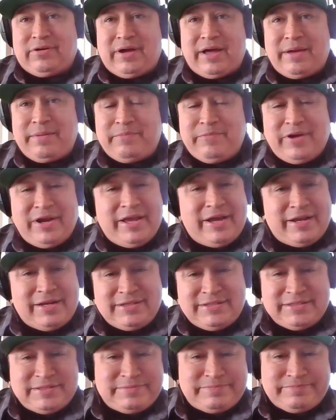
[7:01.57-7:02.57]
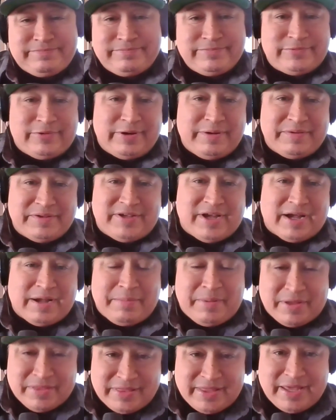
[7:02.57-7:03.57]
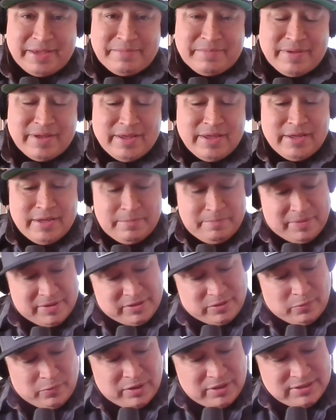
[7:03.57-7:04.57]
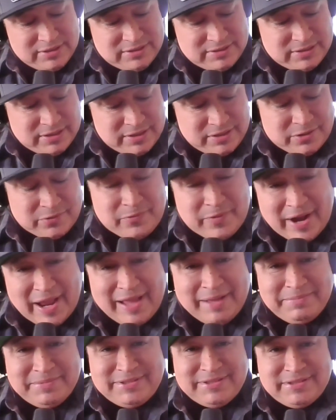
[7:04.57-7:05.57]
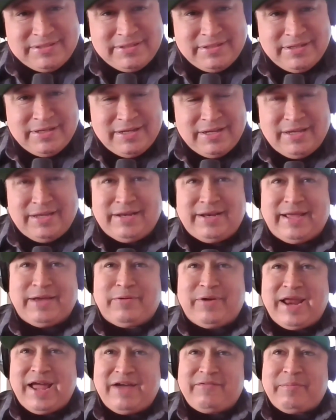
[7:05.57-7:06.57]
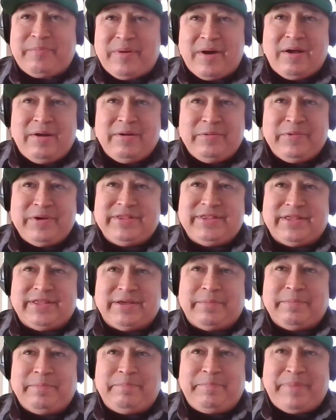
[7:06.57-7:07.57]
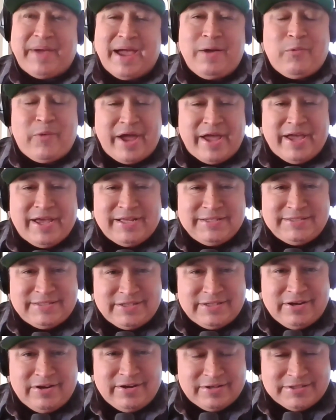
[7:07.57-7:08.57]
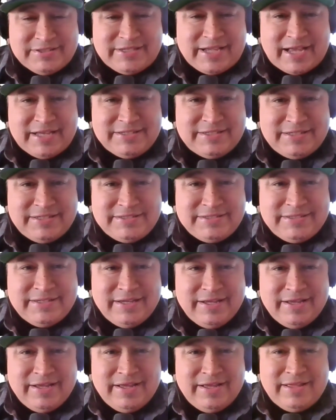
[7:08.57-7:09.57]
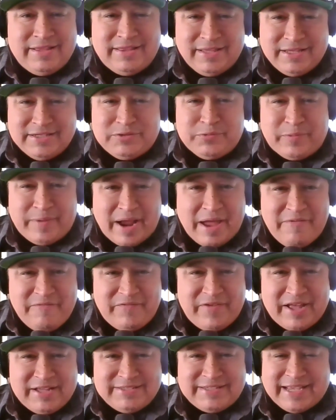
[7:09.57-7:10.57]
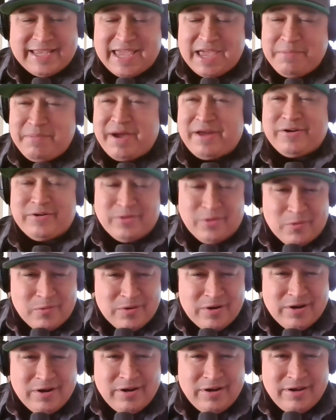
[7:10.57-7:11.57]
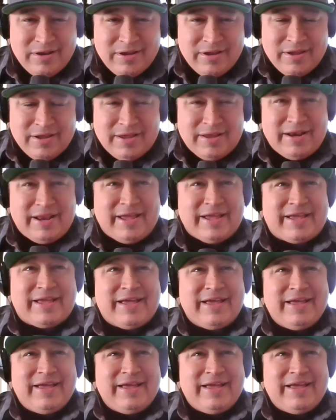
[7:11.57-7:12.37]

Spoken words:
I'm really gonna just don't even talk about them. But the Rams, like what I have a problem with the bandwagons here in Los Angeles, these Ram fans that came out of nowhere, like